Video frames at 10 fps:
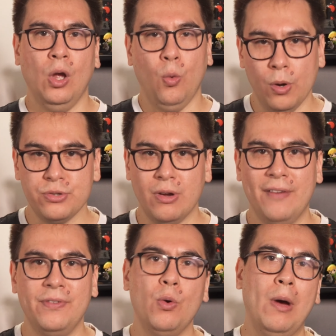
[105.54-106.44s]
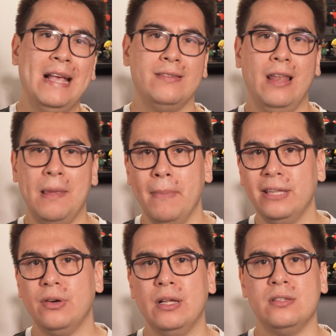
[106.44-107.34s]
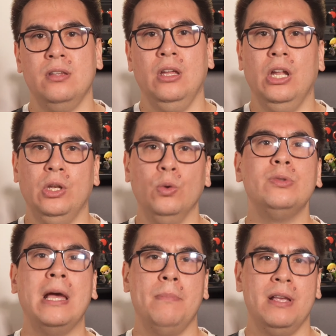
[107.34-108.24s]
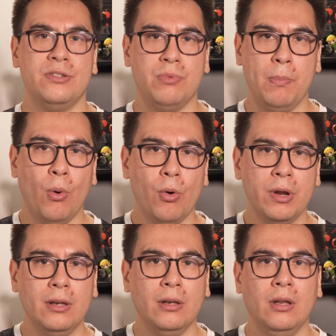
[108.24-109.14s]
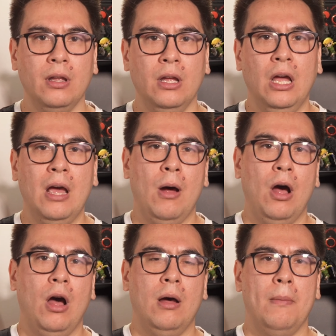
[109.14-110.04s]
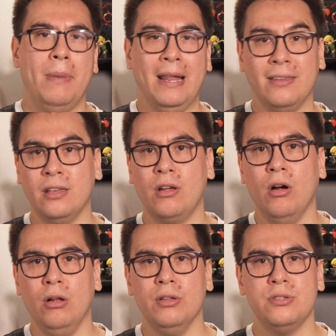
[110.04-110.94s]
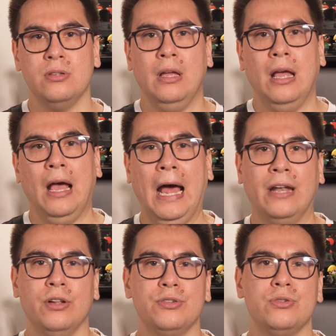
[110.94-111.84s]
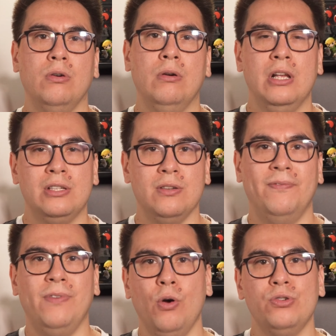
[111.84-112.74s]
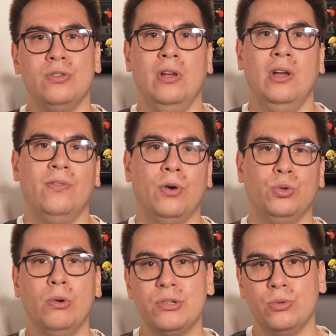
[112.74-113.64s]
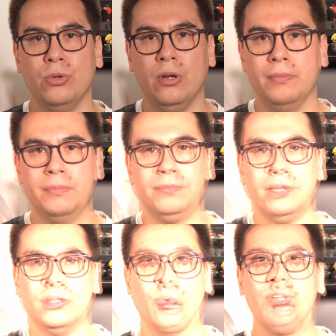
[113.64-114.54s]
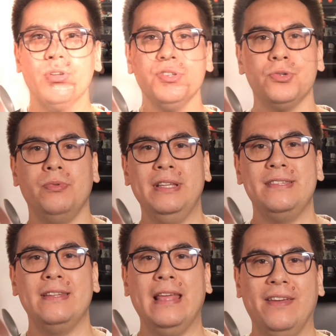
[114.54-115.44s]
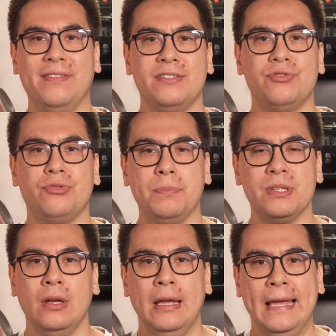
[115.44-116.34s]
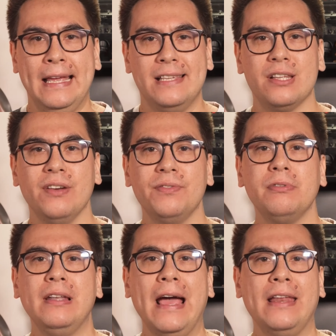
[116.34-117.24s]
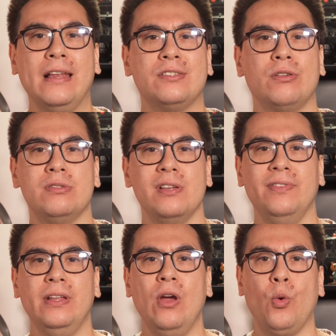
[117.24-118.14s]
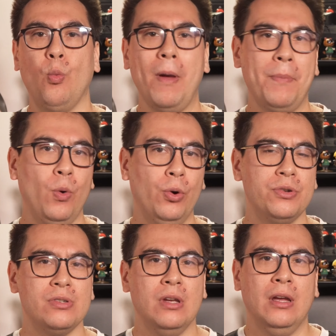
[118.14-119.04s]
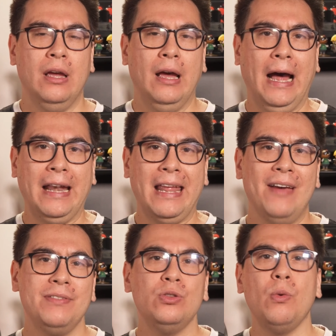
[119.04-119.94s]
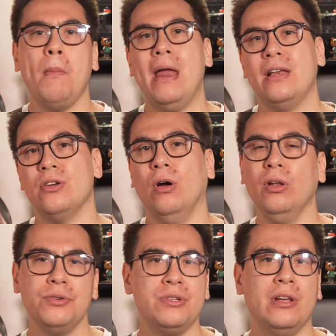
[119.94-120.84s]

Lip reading: We also have new SLA metrics, new time-based reporting, branded calls, and also subflows for Twilio Studio. Twilio is also releasing event streams. Instead of relying exclusively on webhooks and having to manage all those